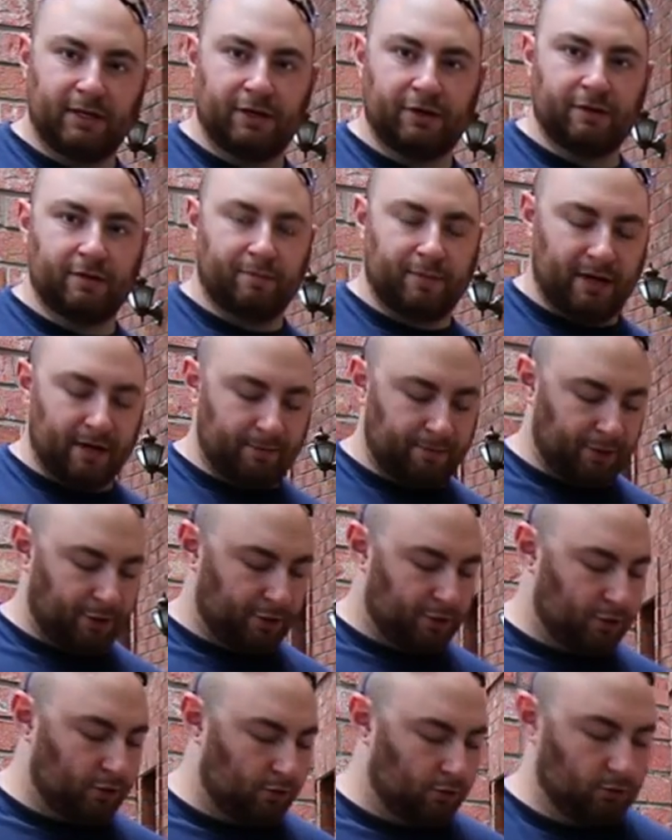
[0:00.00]
near the bottom of
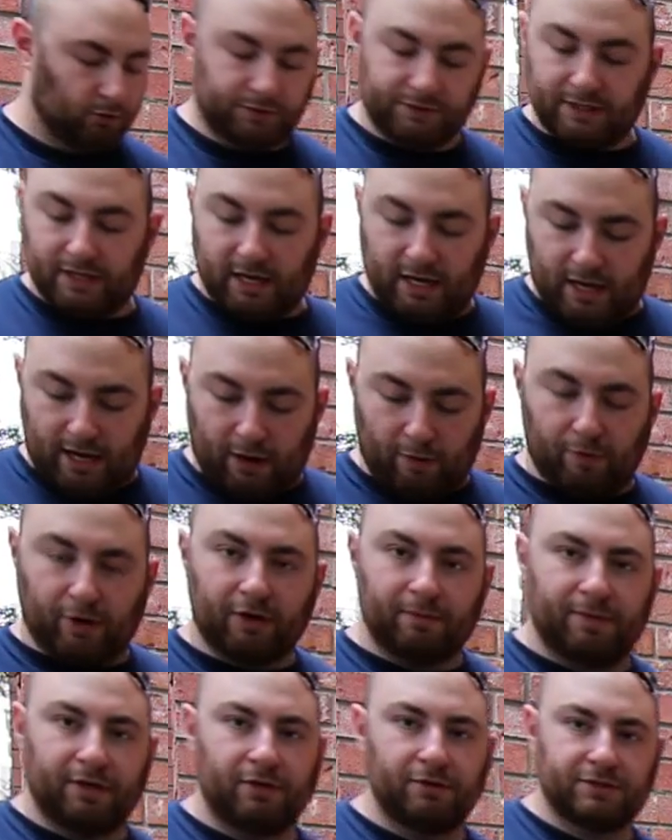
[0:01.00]
your coals. And we're
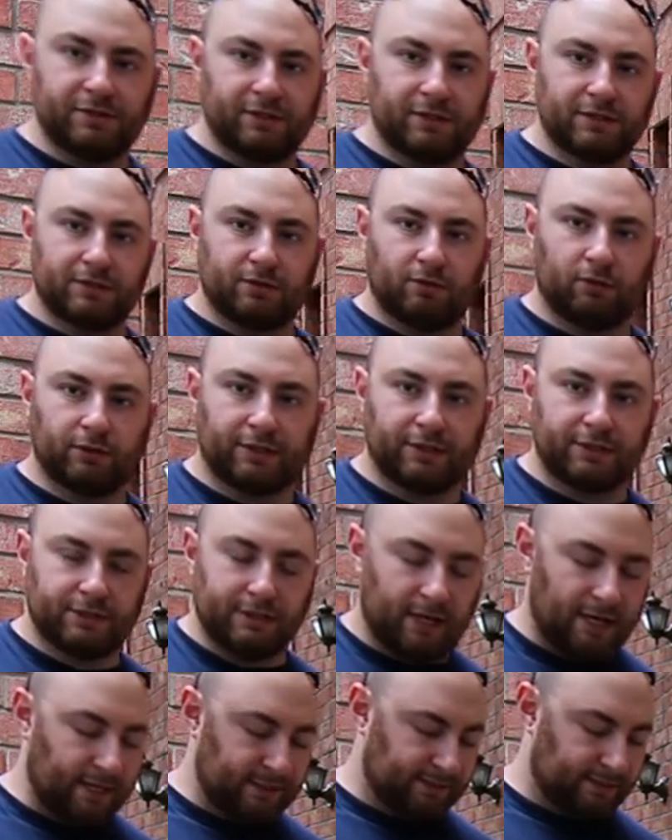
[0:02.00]
going to be using this old
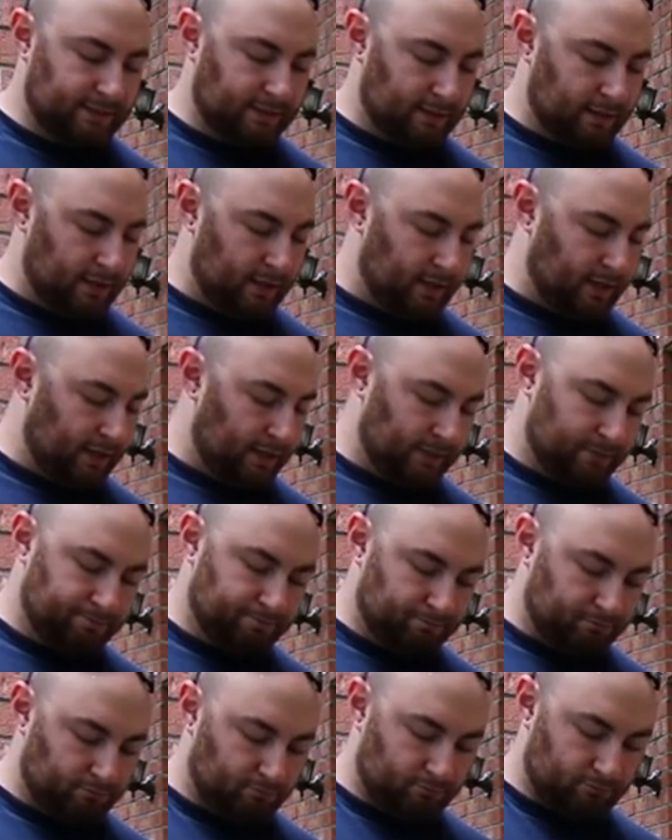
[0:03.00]
exhaust uh,
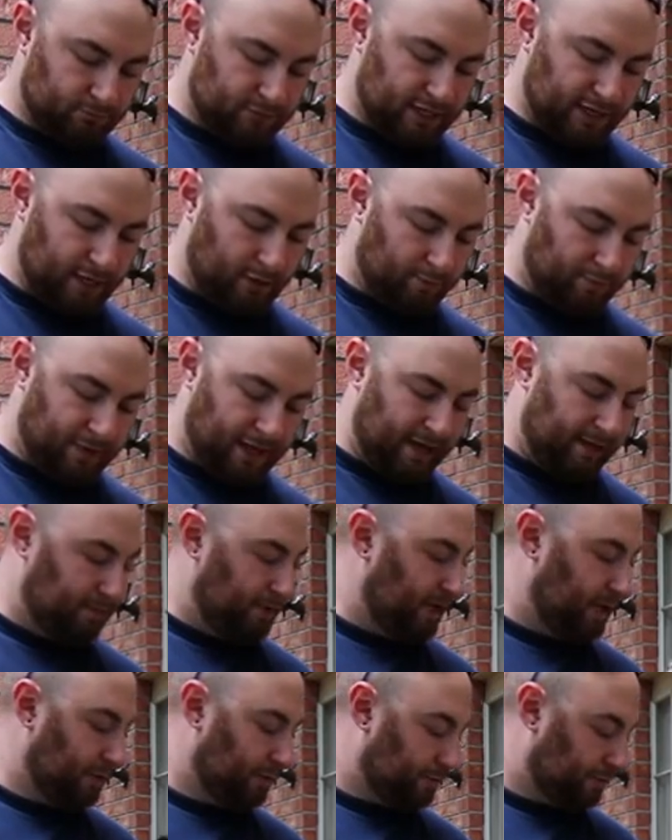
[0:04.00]
tailpipe
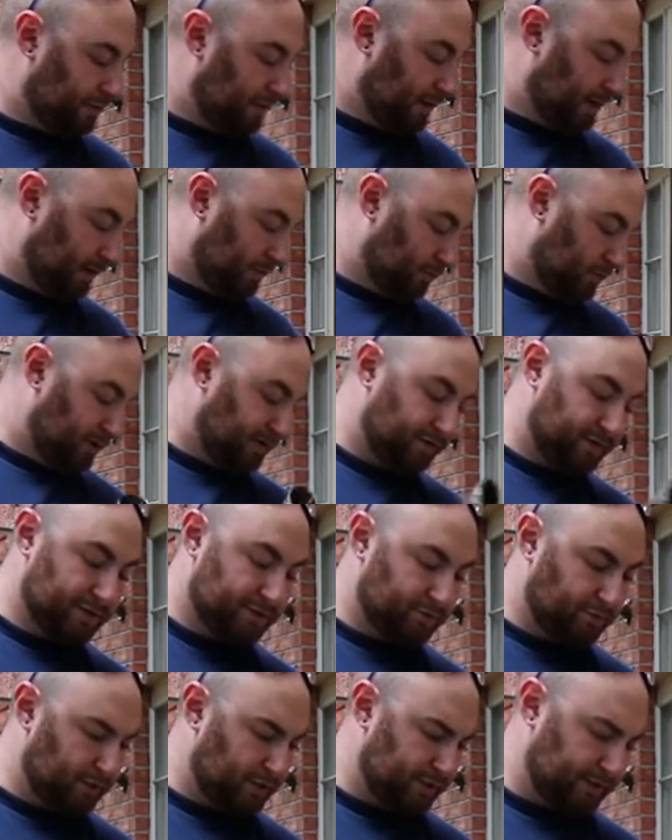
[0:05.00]
header thing, whatever
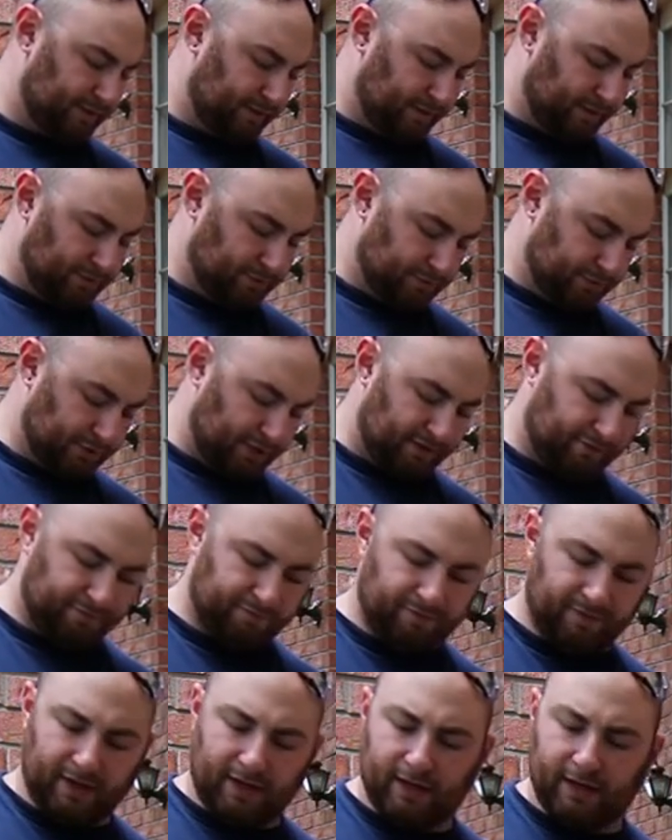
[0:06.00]
this was. I think this was
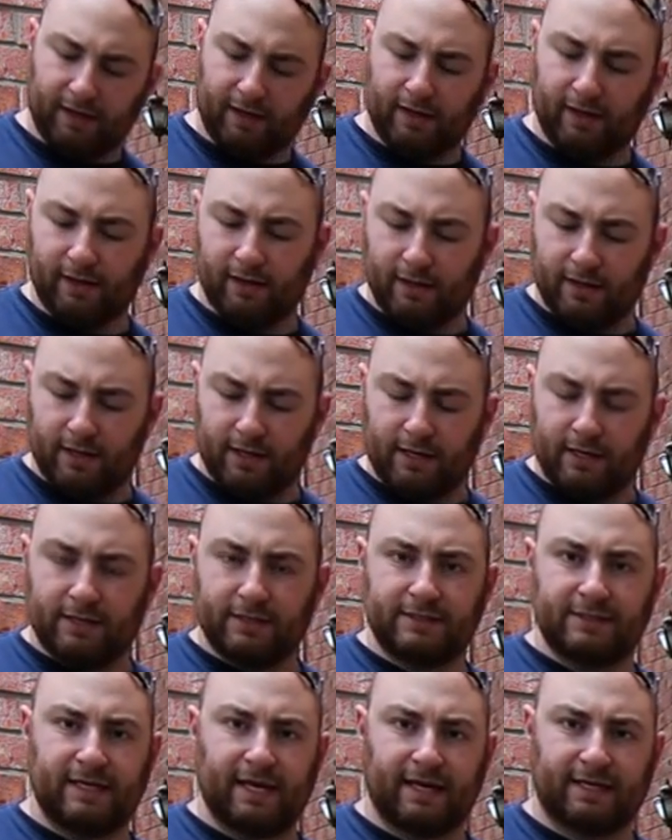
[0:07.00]
off a uh,
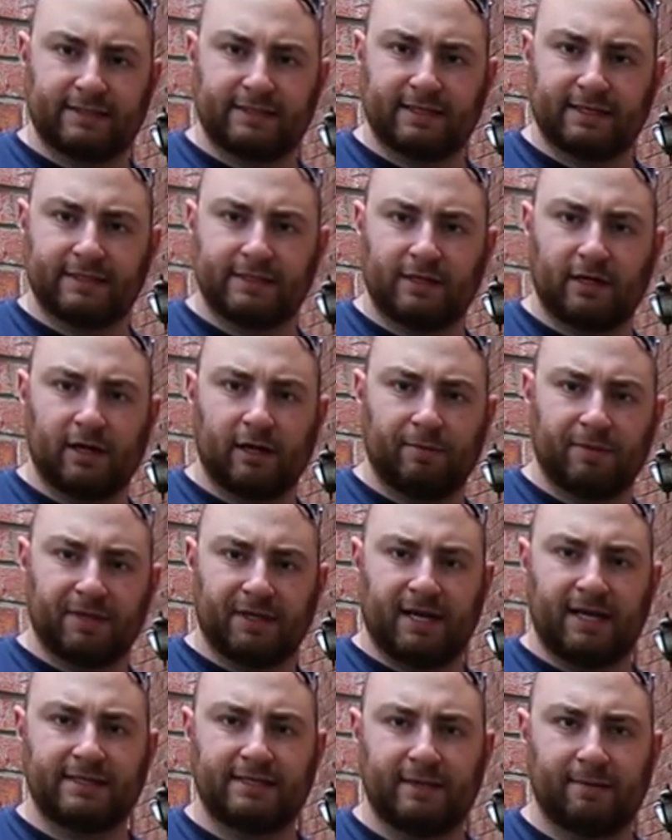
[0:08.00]
ZX6R. But the
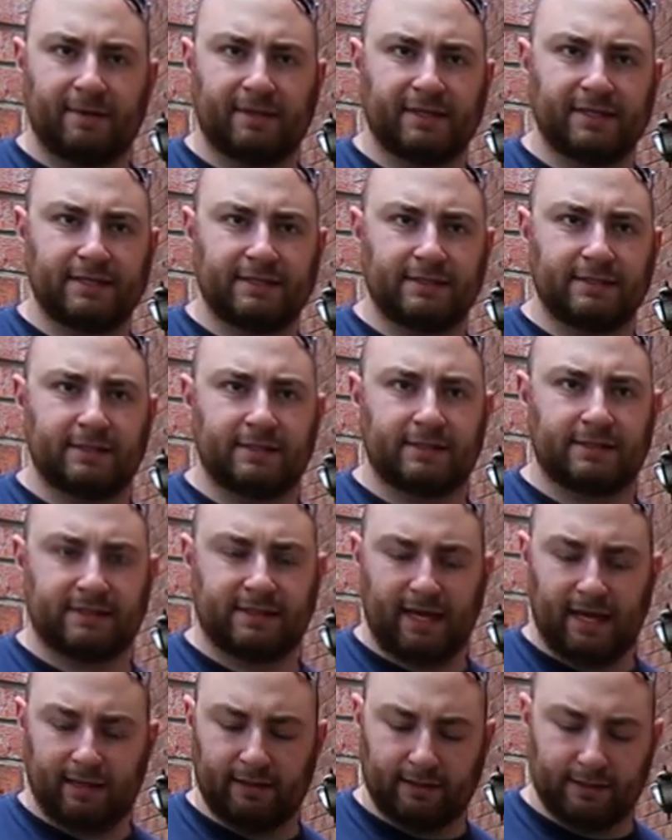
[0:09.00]
nice thing about this is it's
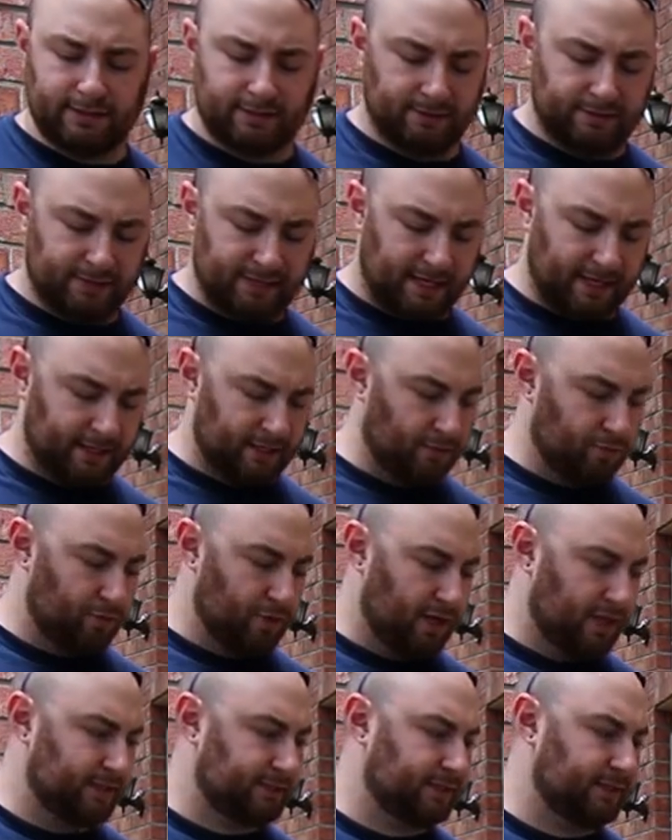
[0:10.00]
stainless, so it's not going to
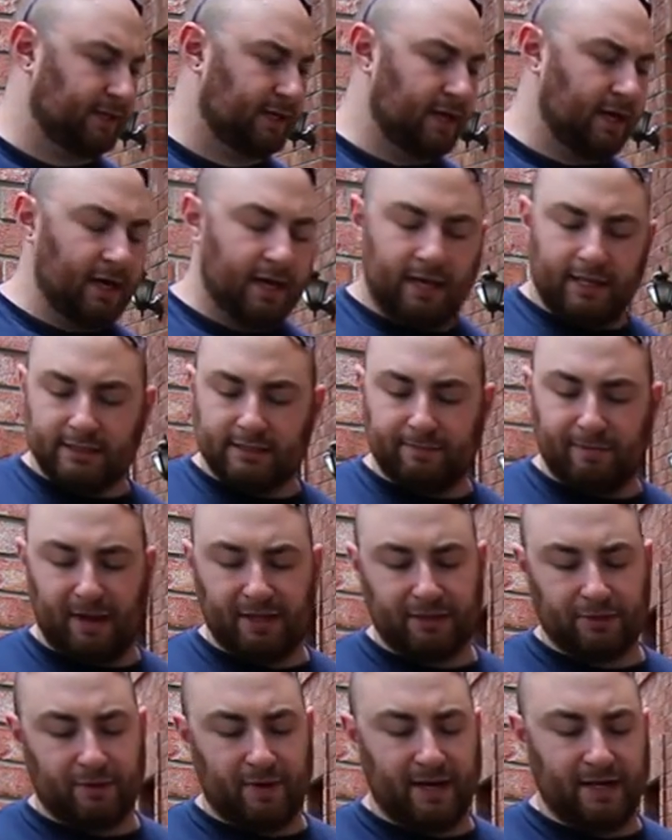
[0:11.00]
rust. It's
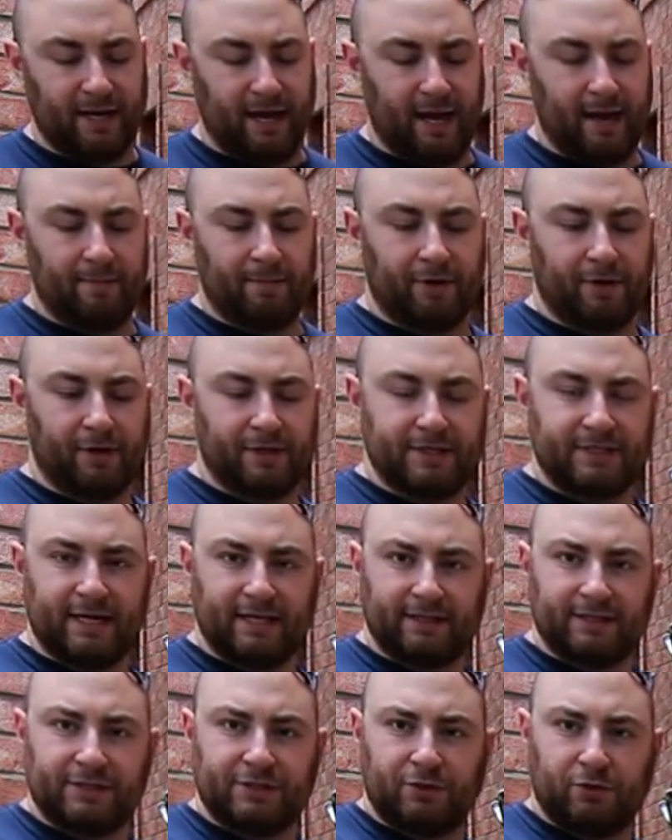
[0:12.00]
about the right diameter, and it's
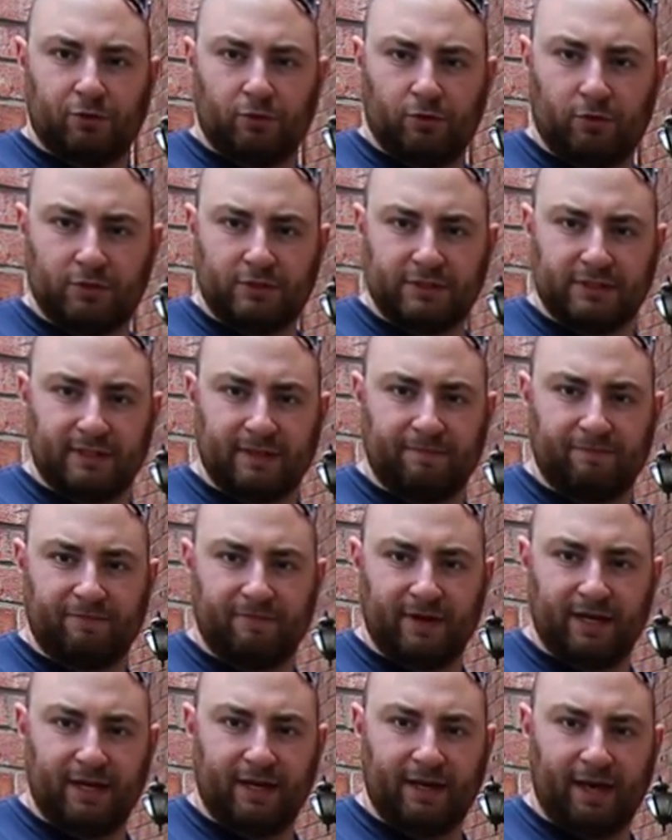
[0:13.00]
got this cool slip
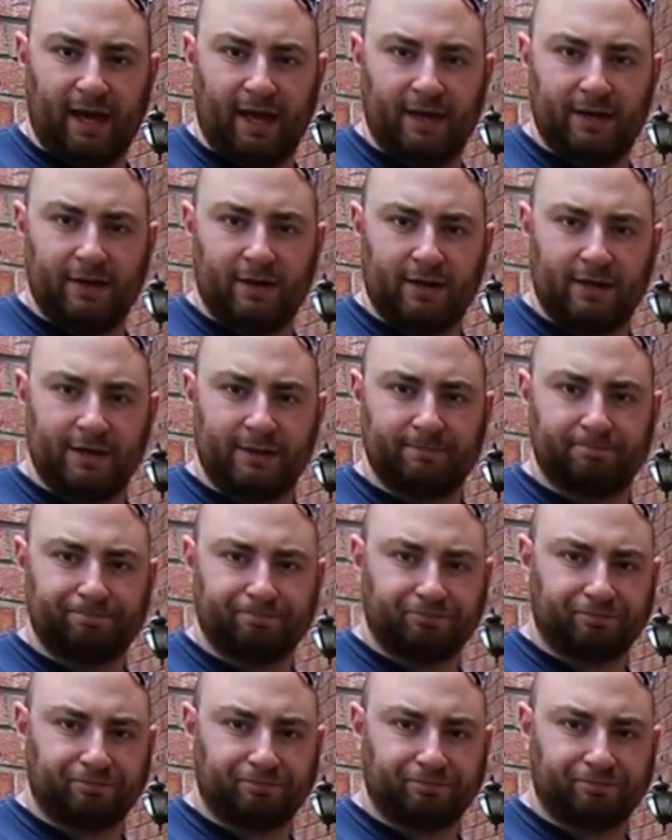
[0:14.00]
fitting end on it,